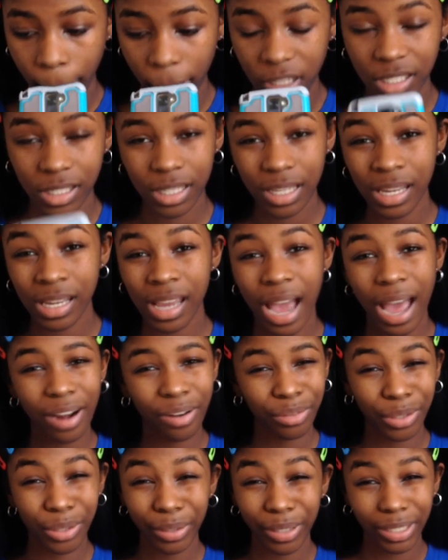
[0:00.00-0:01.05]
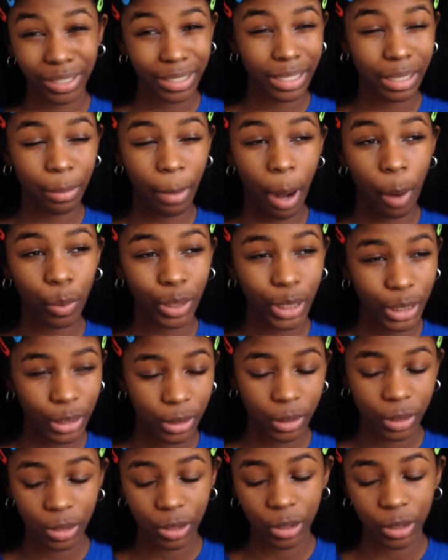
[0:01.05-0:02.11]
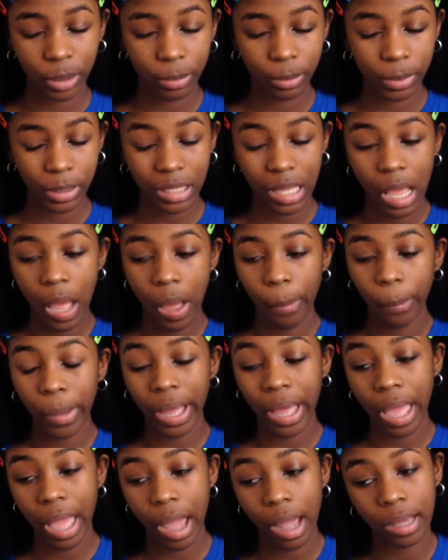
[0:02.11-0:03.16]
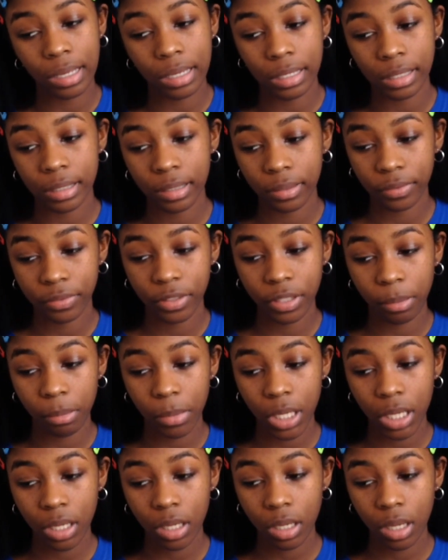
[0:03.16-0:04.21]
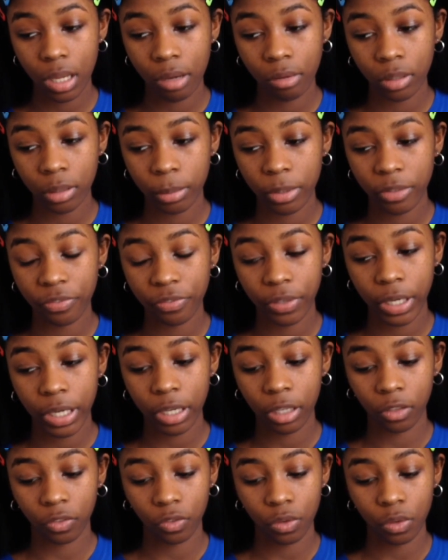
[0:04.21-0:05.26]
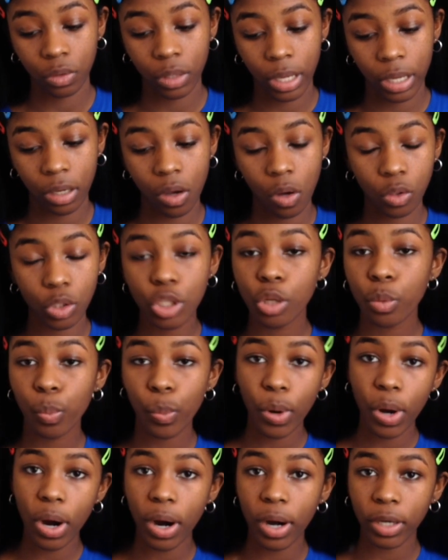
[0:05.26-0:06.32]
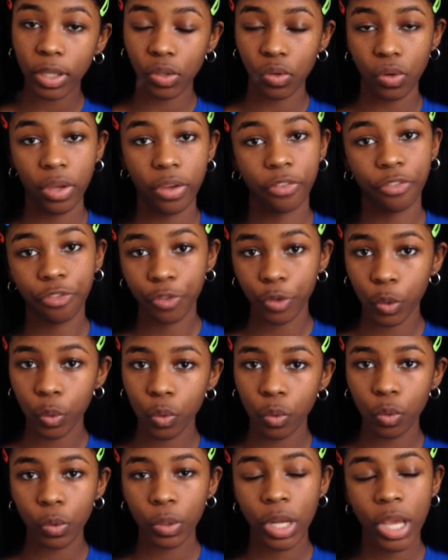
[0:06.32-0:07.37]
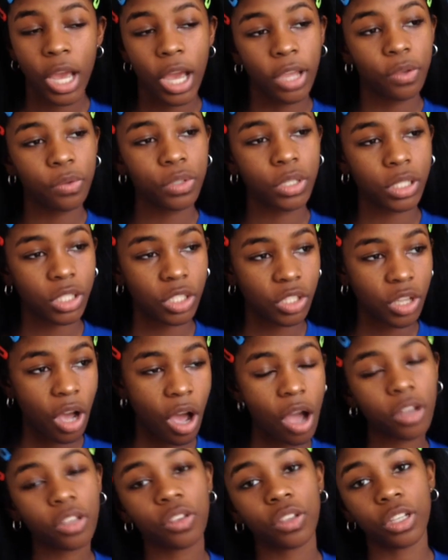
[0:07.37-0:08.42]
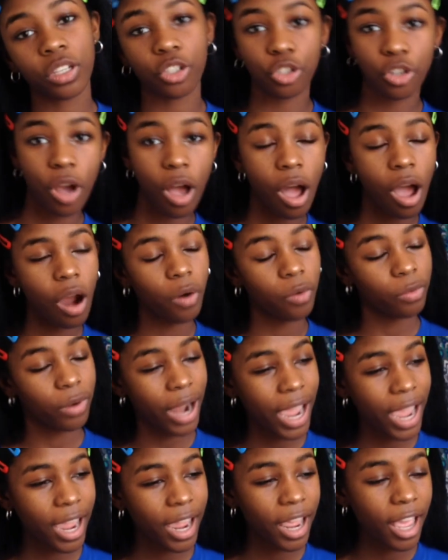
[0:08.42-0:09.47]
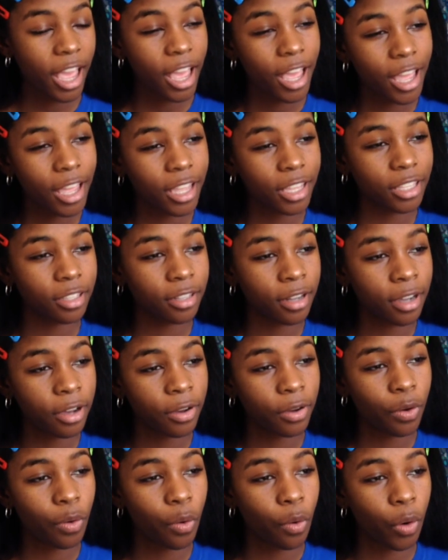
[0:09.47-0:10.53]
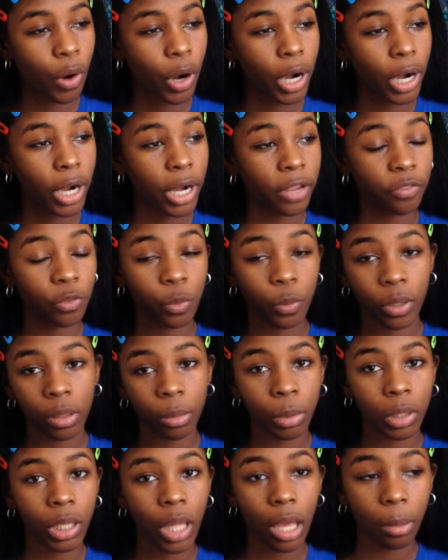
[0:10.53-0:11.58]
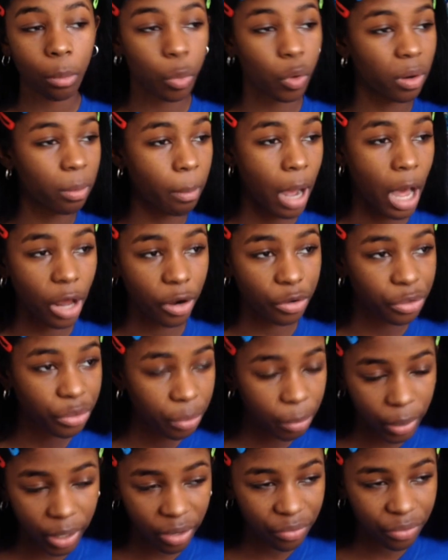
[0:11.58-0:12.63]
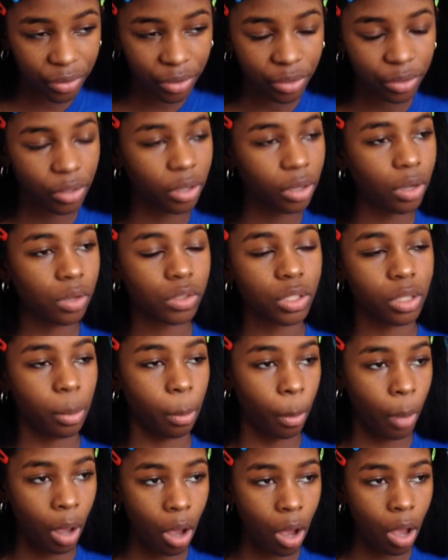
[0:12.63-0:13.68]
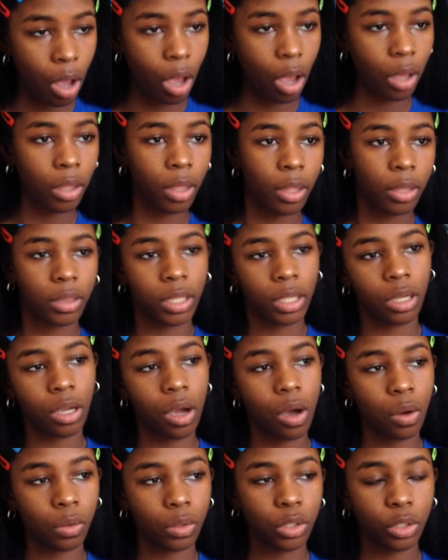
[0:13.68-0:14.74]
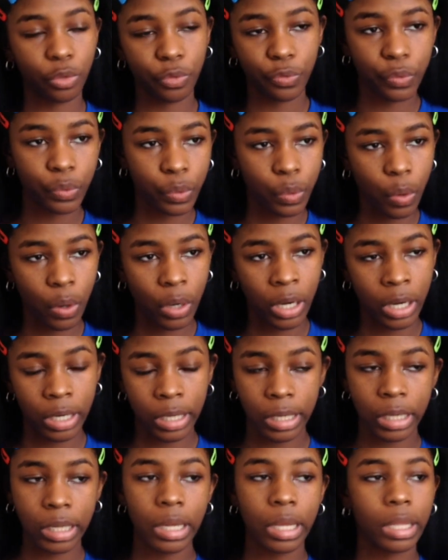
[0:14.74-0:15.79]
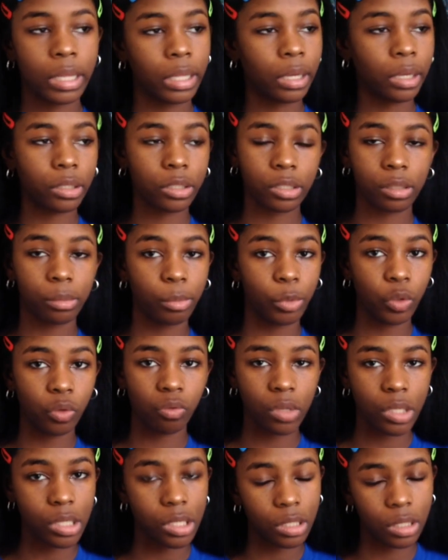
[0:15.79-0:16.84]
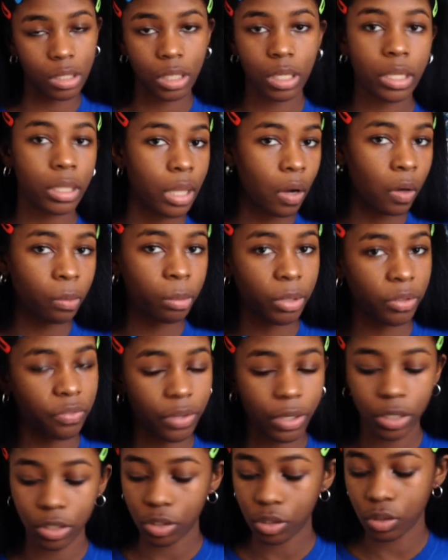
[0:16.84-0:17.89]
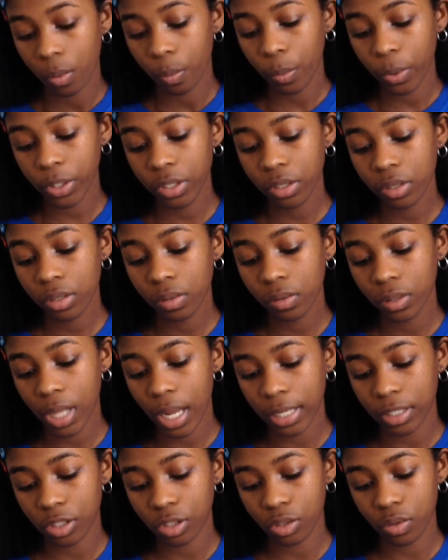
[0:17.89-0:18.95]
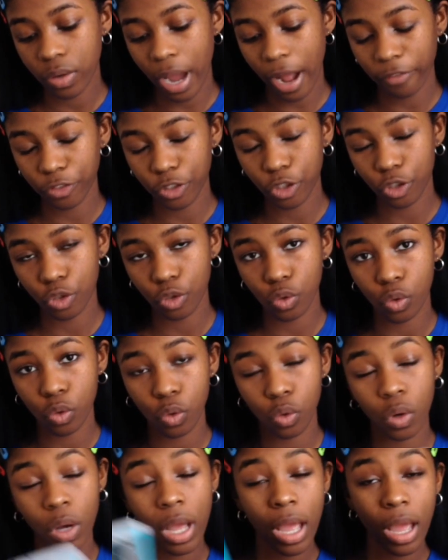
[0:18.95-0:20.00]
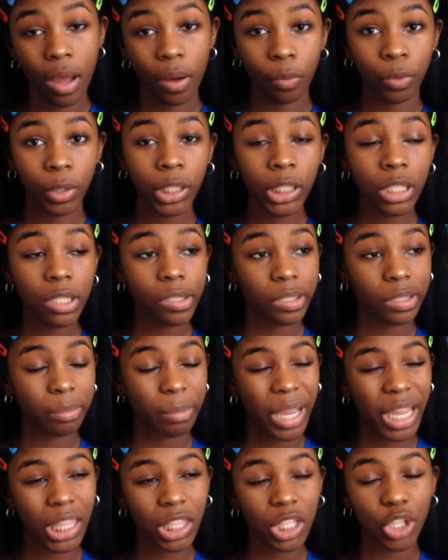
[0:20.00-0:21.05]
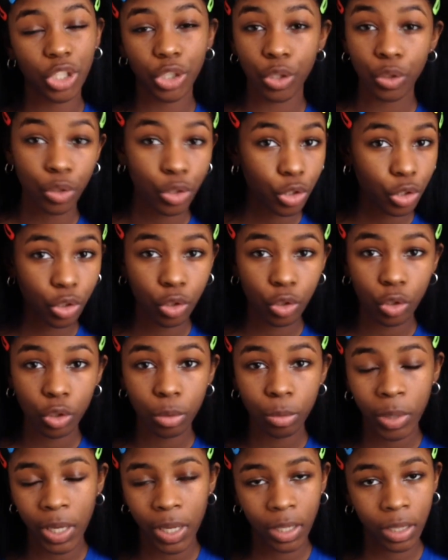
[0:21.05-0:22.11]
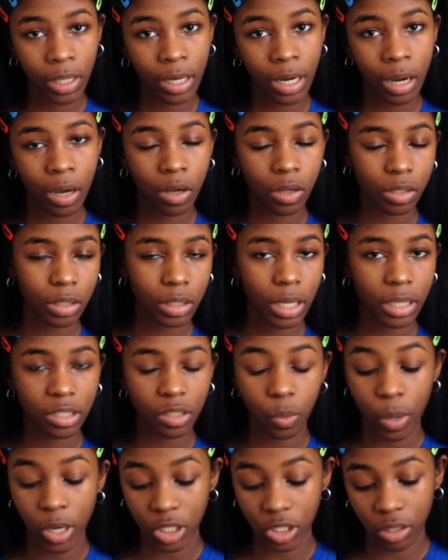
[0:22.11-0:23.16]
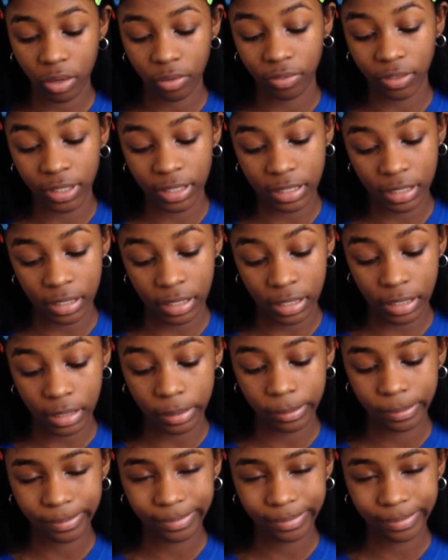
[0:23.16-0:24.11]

See, I don't know anything about relationships, but to me, it would be fun if you like go to the park, you get food, you just talk, you can draw, write, you know, or if you want to be like more modern or whatever, you can go to the mall, then go to the food court and eat, and then get to the movies, and that would be fun too. What do you like to do after school? Really just mainly YouTube, and then I also like to watch Netflix and eat.